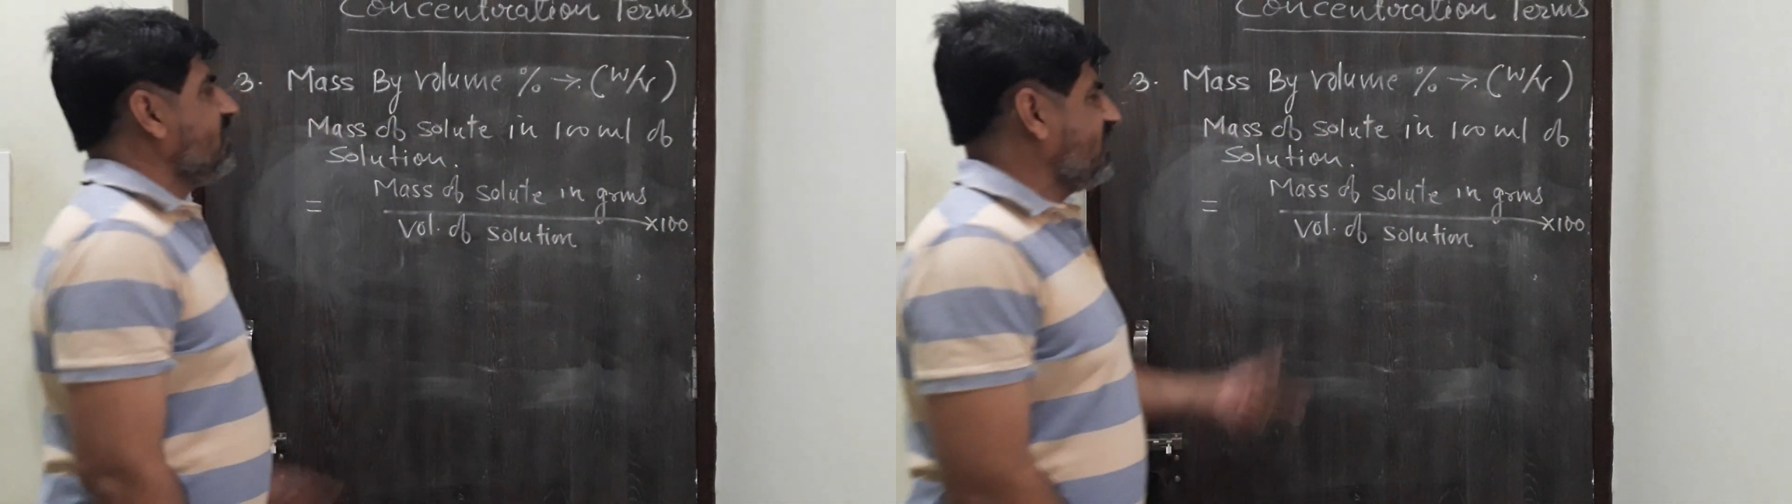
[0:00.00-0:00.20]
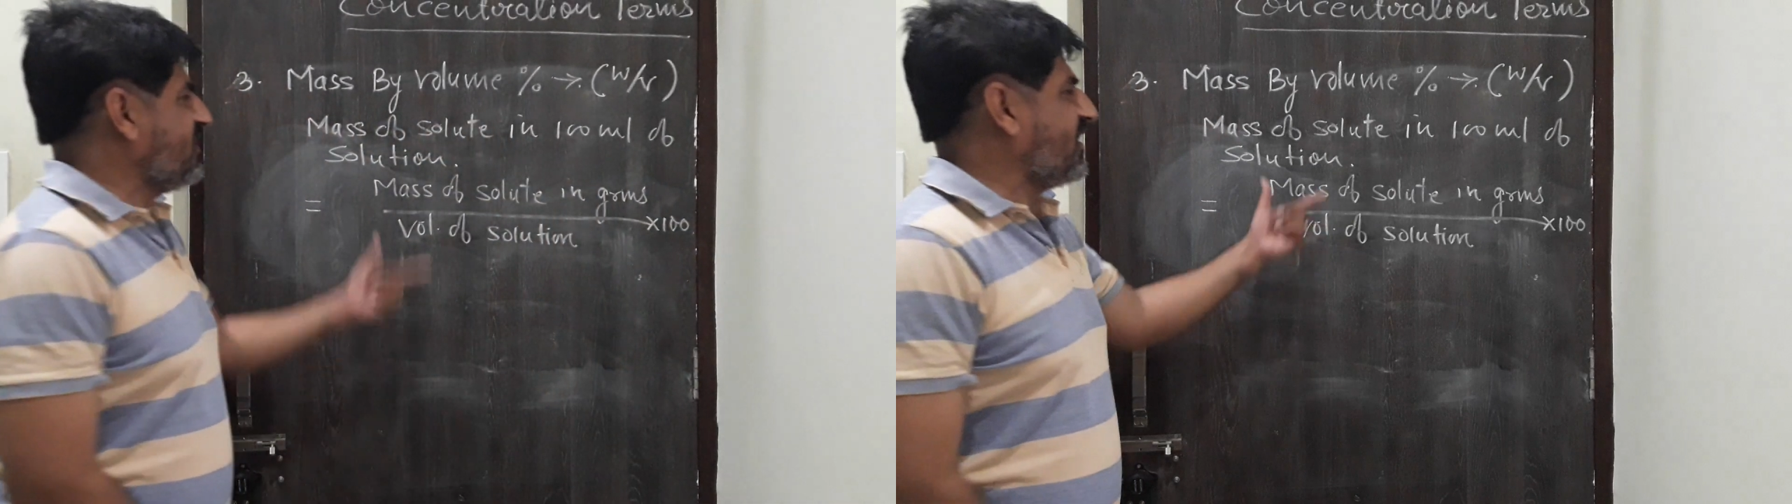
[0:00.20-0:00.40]

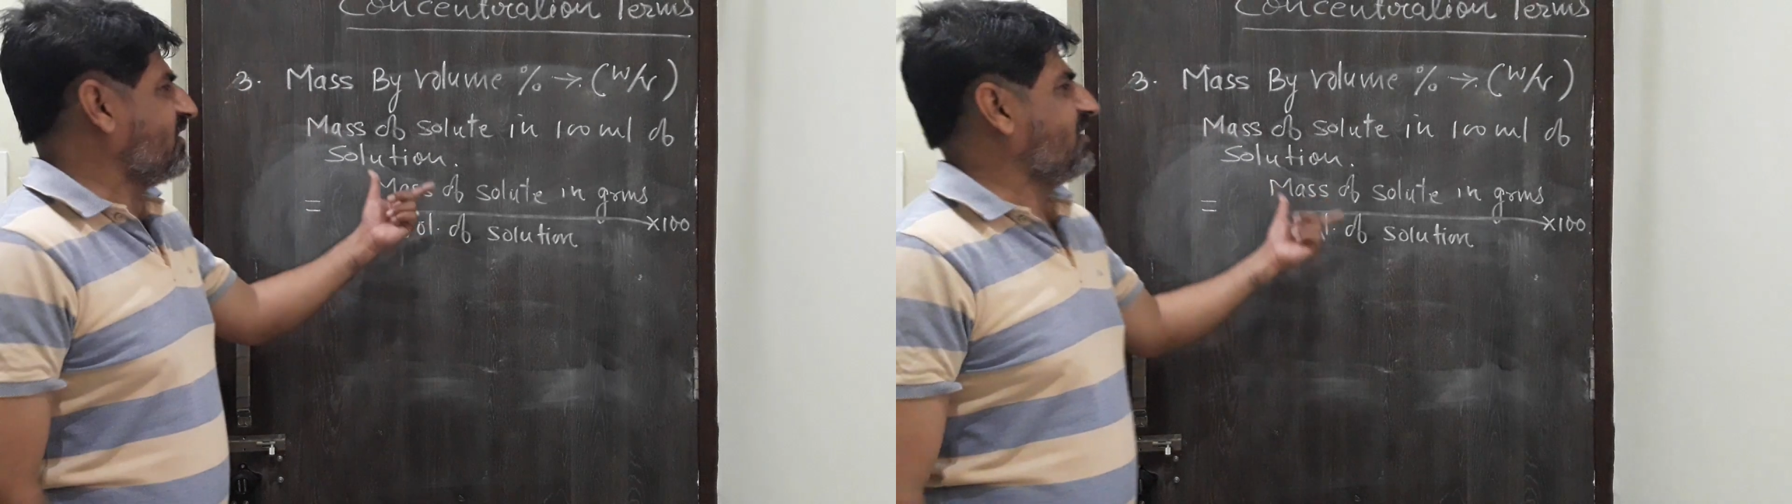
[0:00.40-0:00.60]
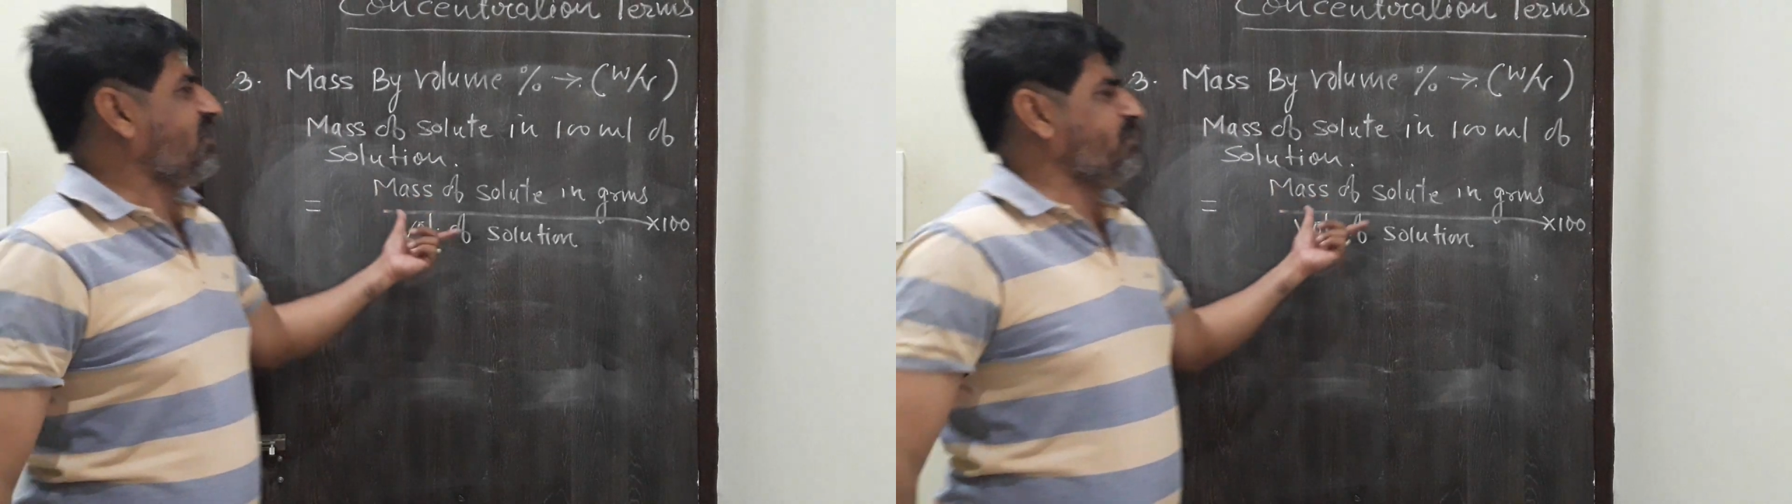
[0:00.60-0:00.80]
These are
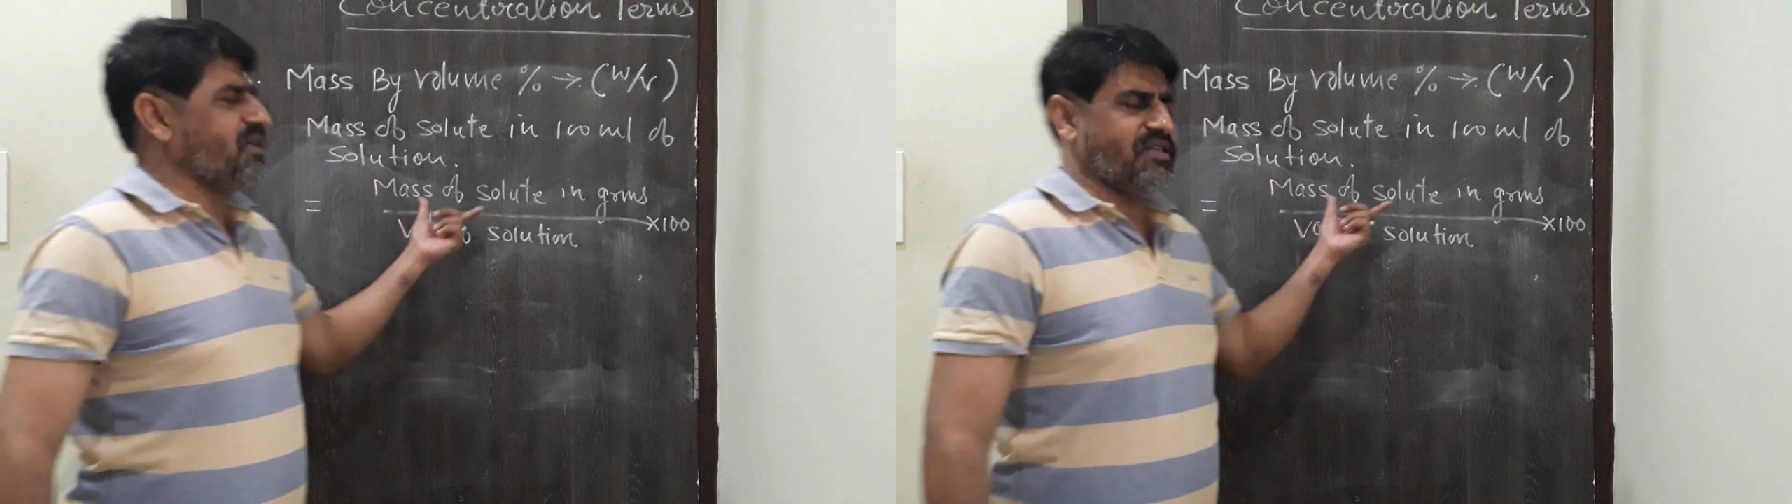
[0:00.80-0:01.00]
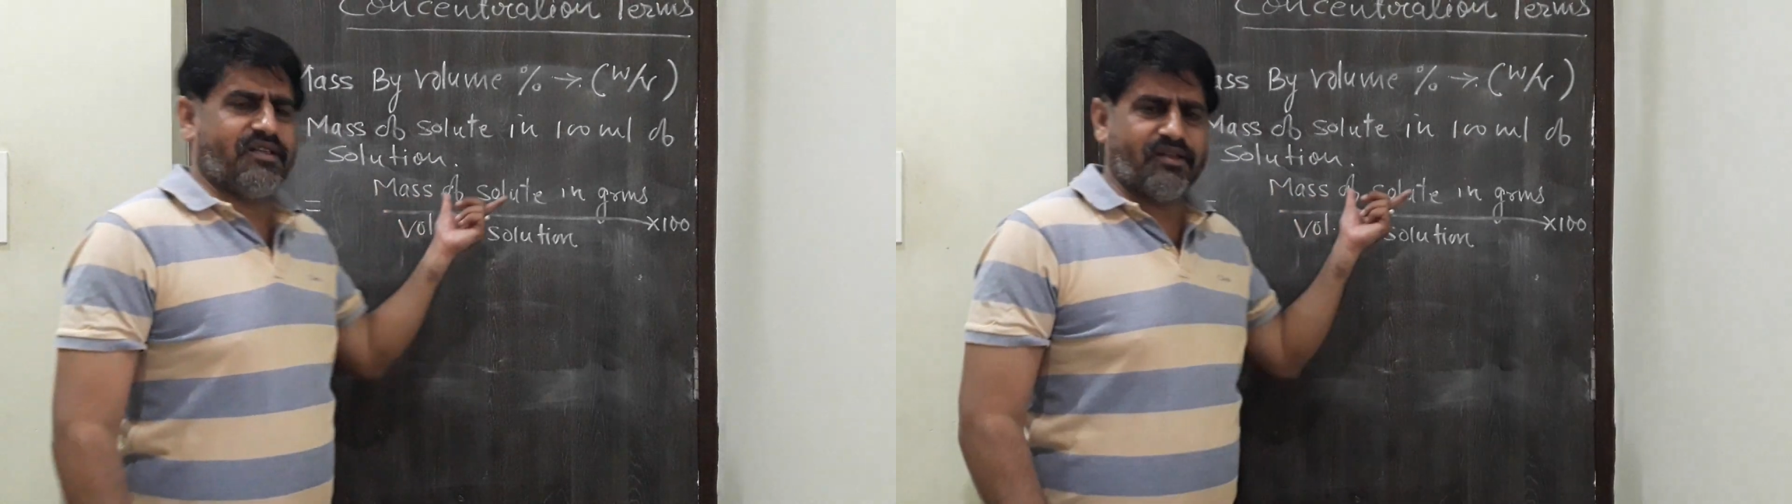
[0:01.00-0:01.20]
the three
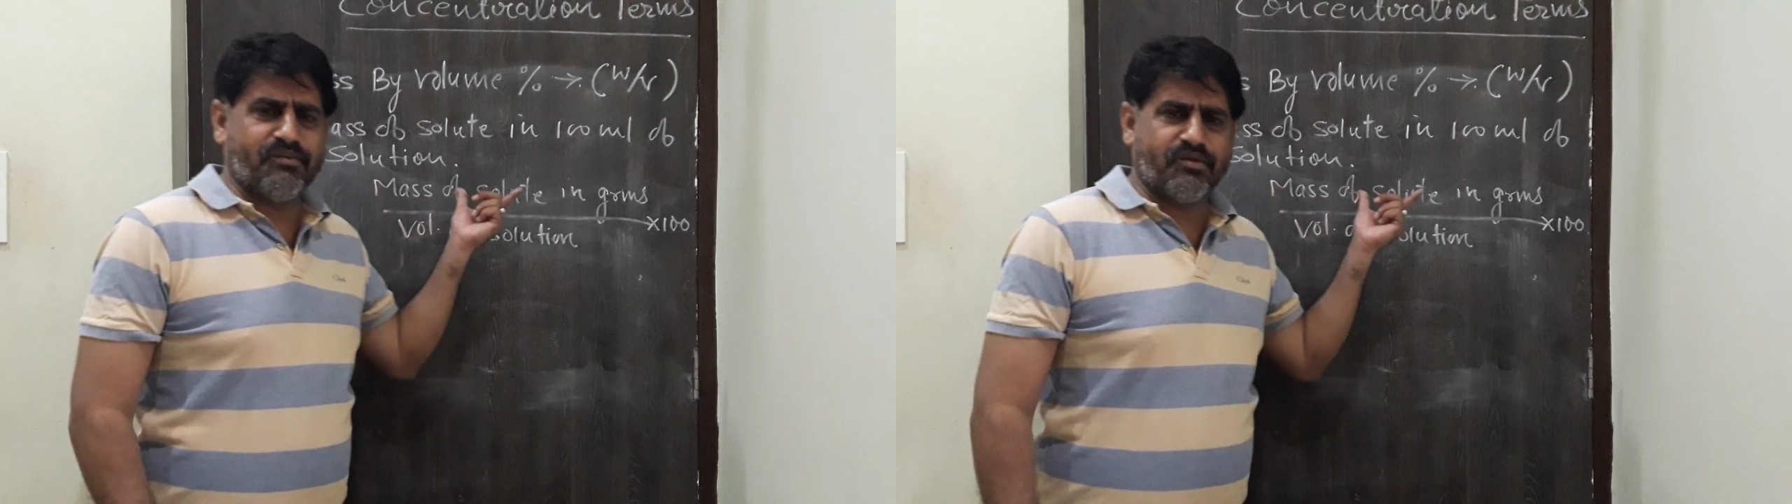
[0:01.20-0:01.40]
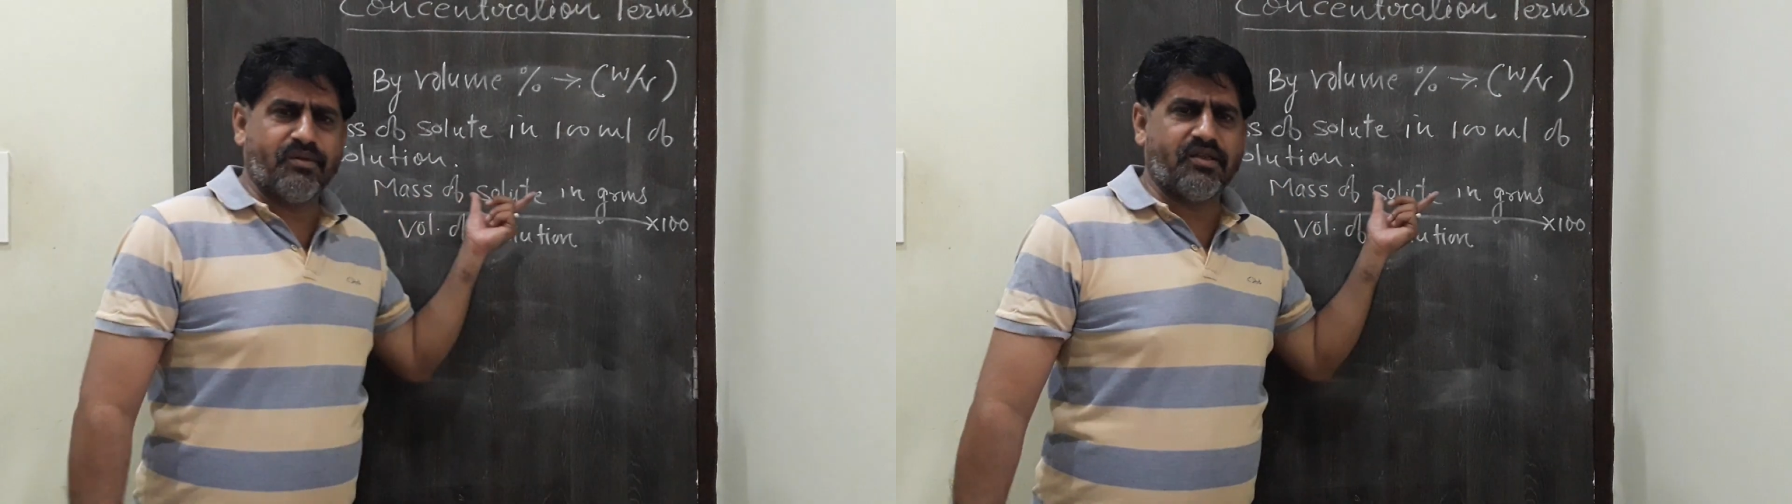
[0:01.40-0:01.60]
basic
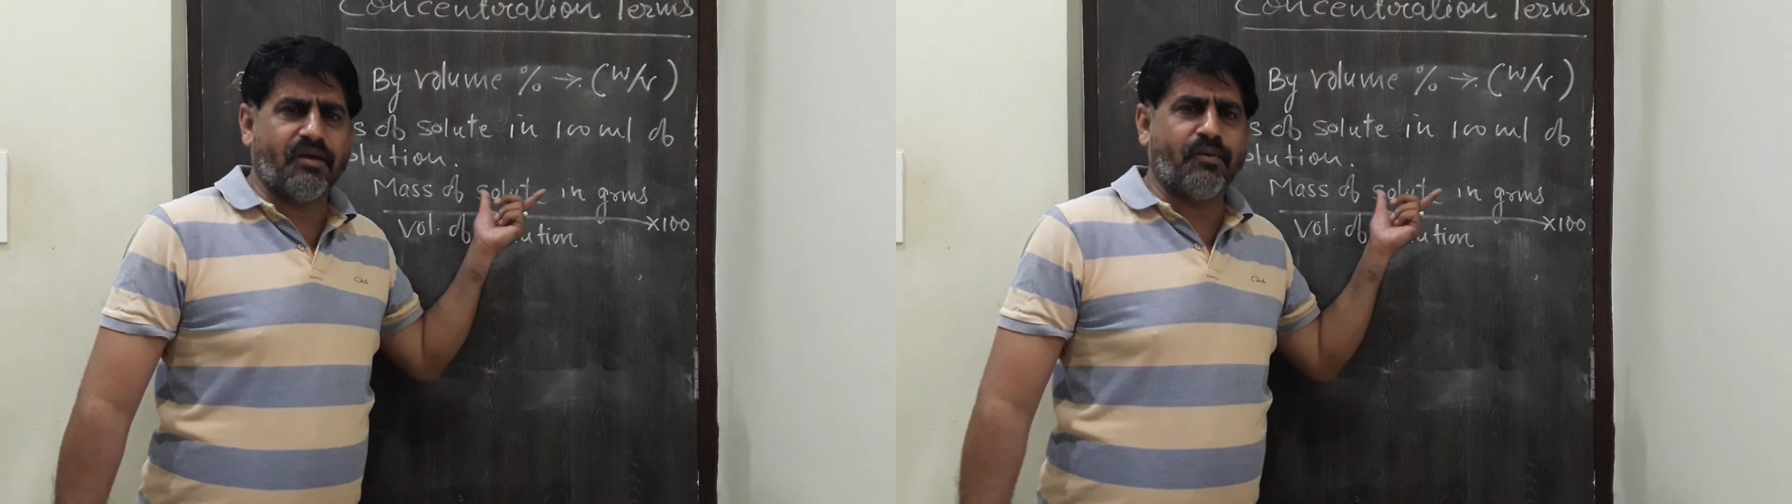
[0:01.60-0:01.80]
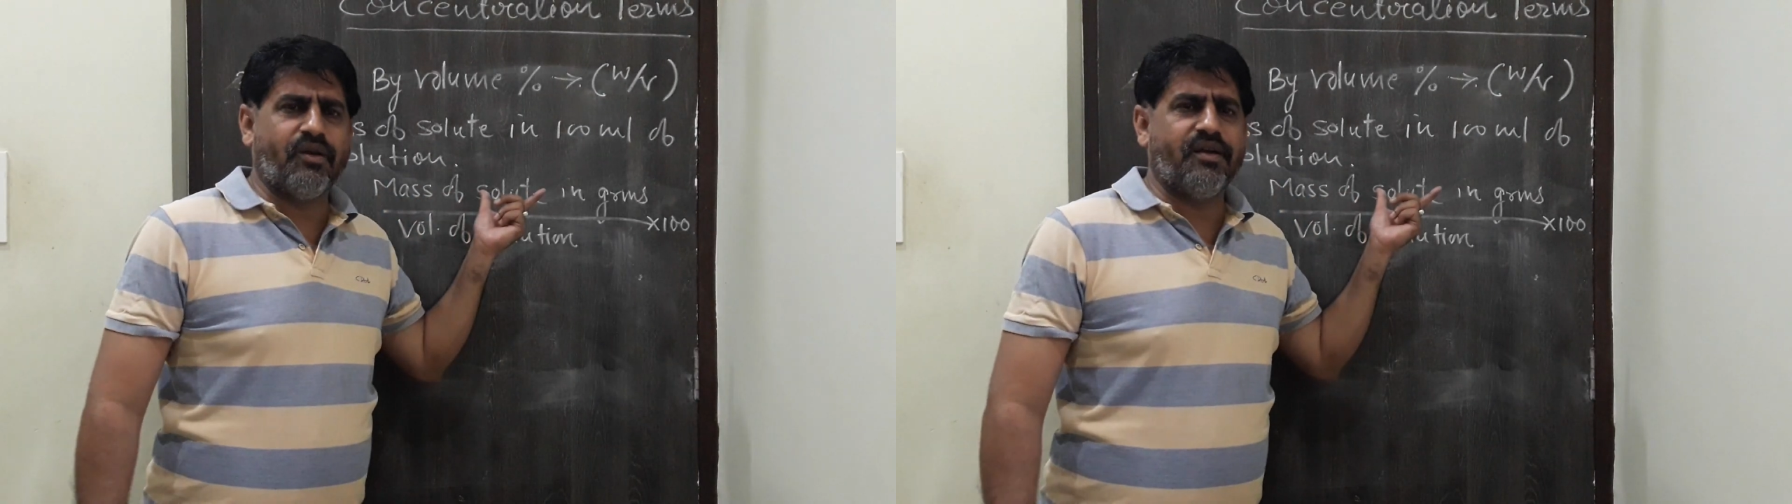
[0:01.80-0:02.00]
terms which I
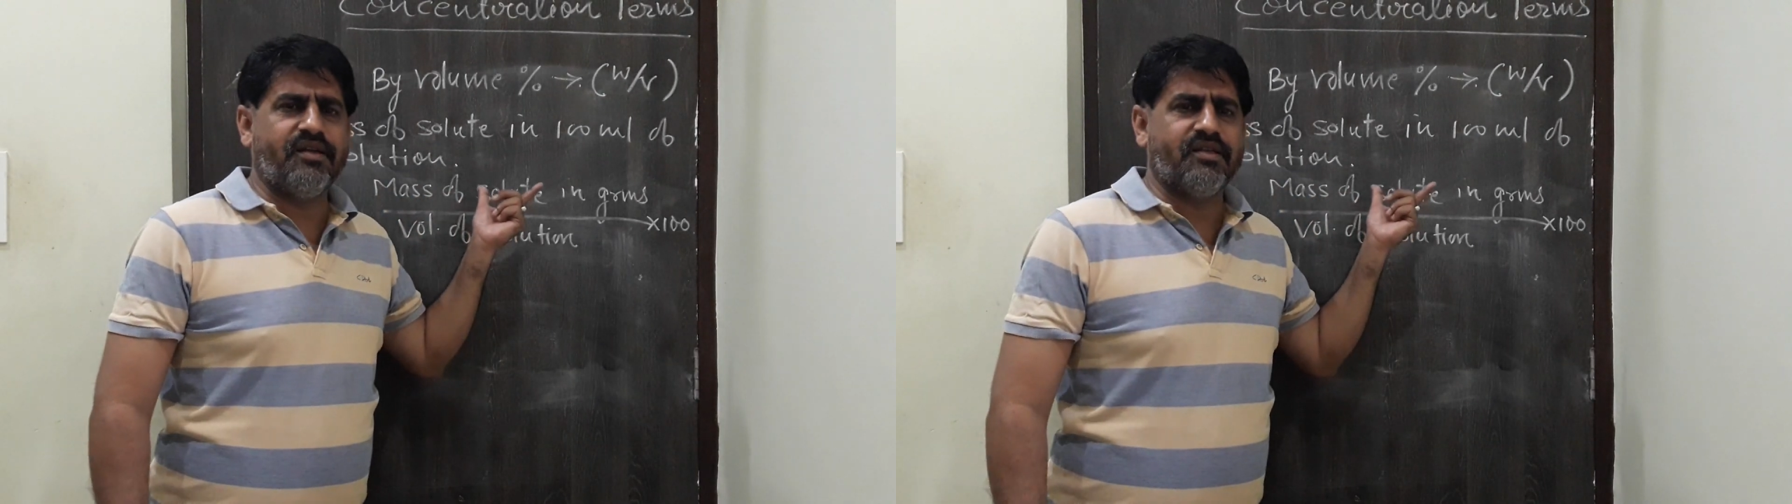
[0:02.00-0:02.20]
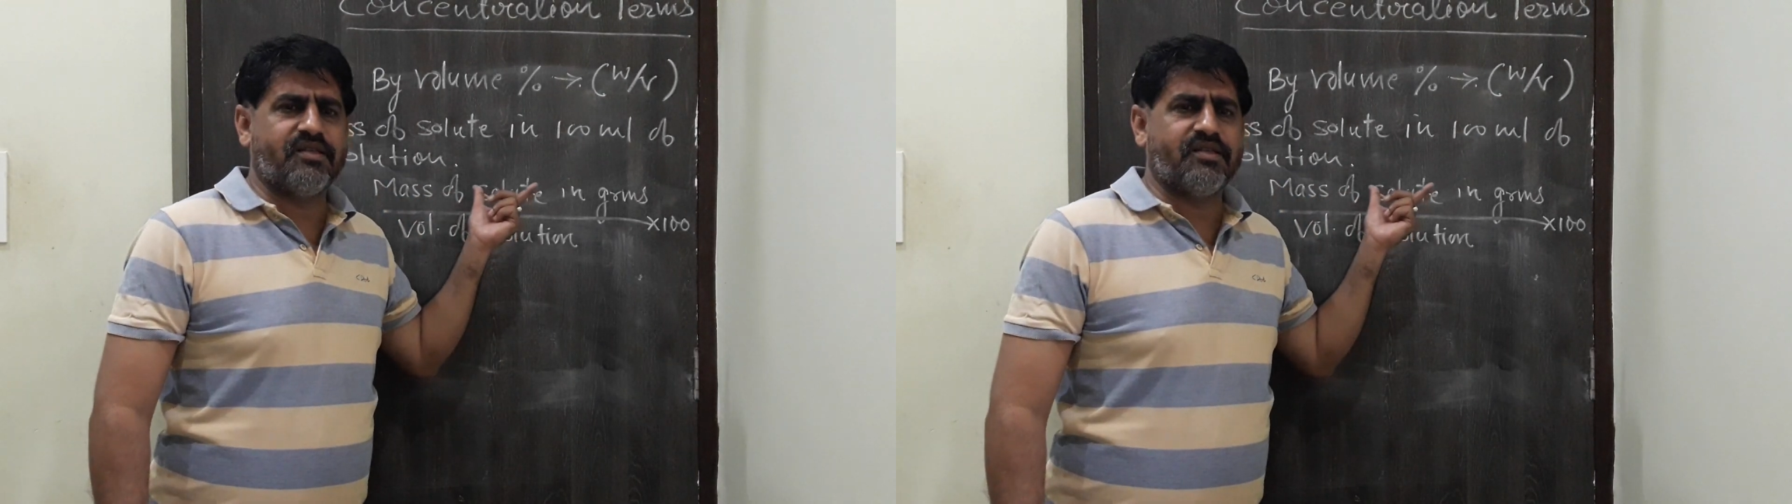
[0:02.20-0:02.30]
have already